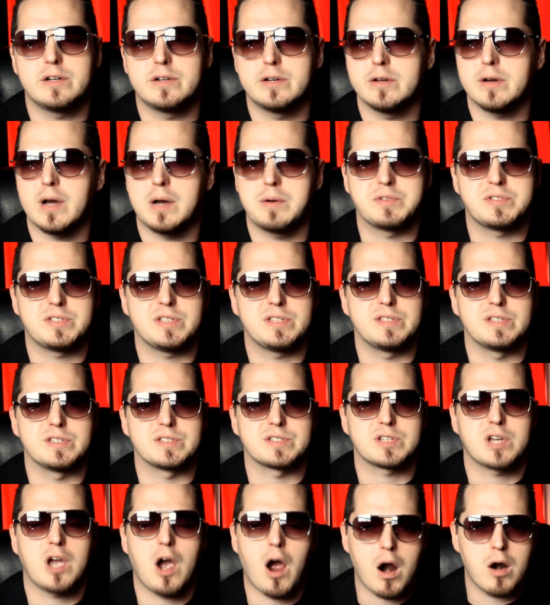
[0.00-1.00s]
let her know I was in
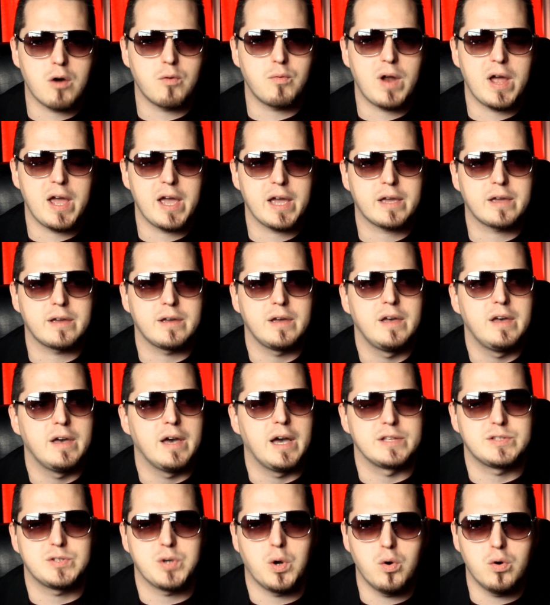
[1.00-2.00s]
this car wreck.
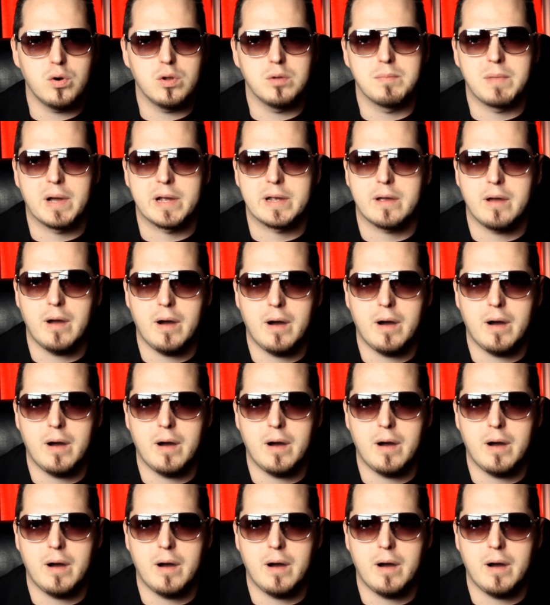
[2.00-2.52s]
I totaled my